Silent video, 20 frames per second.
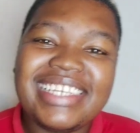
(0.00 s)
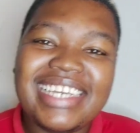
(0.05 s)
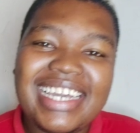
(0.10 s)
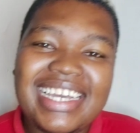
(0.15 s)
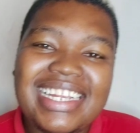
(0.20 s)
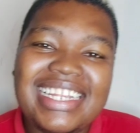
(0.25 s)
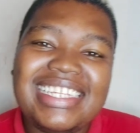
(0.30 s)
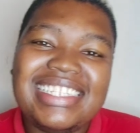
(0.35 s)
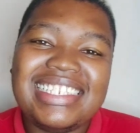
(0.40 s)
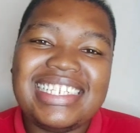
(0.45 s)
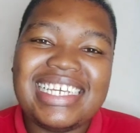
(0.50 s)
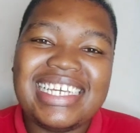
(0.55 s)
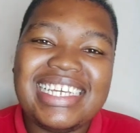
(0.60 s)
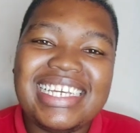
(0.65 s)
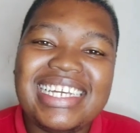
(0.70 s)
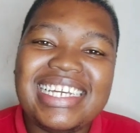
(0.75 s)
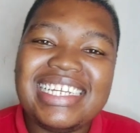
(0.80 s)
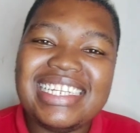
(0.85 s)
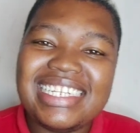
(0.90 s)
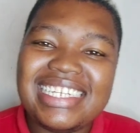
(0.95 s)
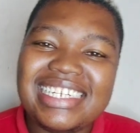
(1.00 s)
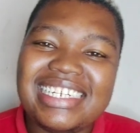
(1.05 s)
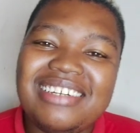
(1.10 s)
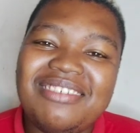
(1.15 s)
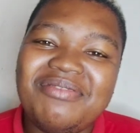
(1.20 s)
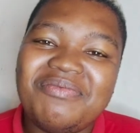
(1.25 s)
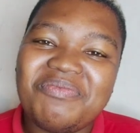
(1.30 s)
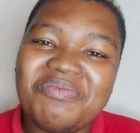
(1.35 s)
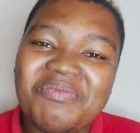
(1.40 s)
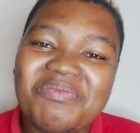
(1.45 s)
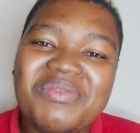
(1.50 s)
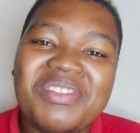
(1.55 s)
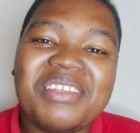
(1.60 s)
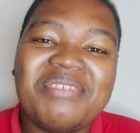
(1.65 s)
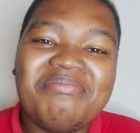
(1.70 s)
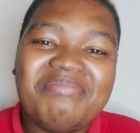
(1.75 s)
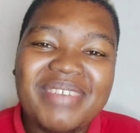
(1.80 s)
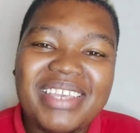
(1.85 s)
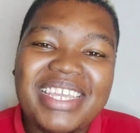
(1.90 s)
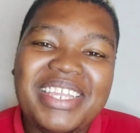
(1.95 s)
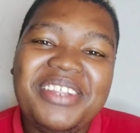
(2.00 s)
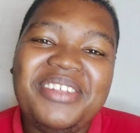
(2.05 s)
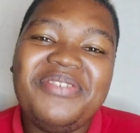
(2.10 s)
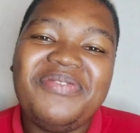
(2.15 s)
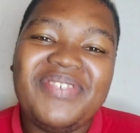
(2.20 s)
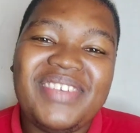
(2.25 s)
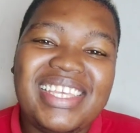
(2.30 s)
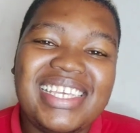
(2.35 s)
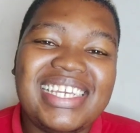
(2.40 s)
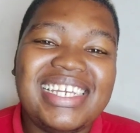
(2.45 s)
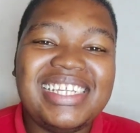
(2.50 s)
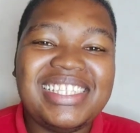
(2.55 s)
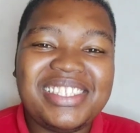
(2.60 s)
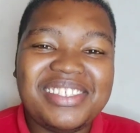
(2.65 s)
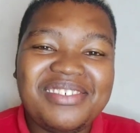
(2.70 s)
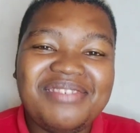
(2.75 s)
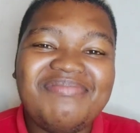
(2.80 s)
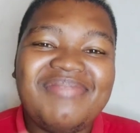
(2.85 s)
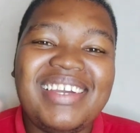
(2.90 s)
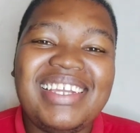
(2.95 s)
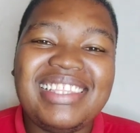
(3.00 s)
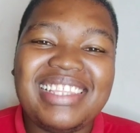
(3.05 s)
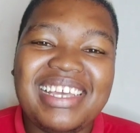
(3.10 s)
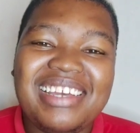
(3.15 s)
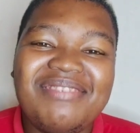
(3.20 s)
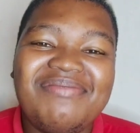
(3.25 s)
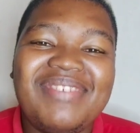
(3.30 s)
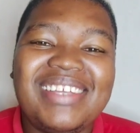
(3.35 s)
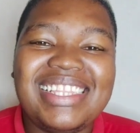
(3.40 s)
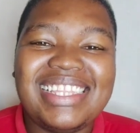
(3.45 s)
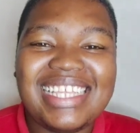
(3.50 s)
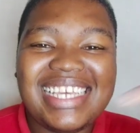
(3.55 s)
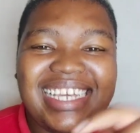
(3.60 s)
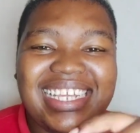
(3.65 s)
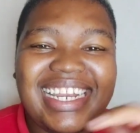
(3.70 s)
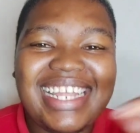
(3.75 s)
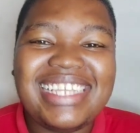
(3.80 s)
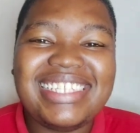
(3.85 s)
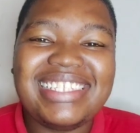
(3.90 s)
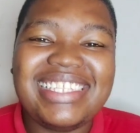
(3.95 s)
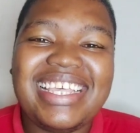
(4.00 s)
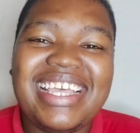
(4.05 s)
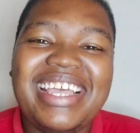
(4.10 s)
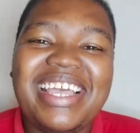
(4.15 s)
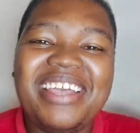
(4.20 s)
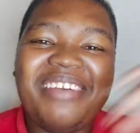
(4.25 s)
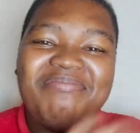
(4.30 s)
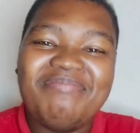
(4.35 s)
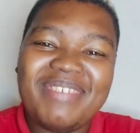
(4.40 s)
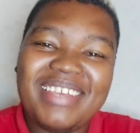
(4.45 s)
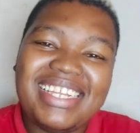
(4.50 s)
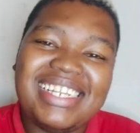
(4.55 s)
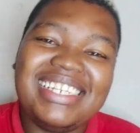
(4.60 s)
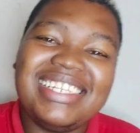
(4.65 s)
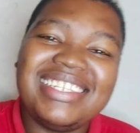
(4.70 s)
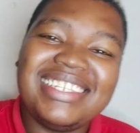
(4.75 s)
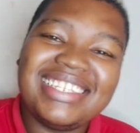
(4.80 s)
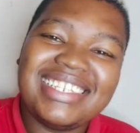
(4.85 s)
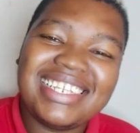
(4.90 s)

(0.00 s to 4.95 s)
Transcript: na na na, middle finger to my thumb, and then I snap it.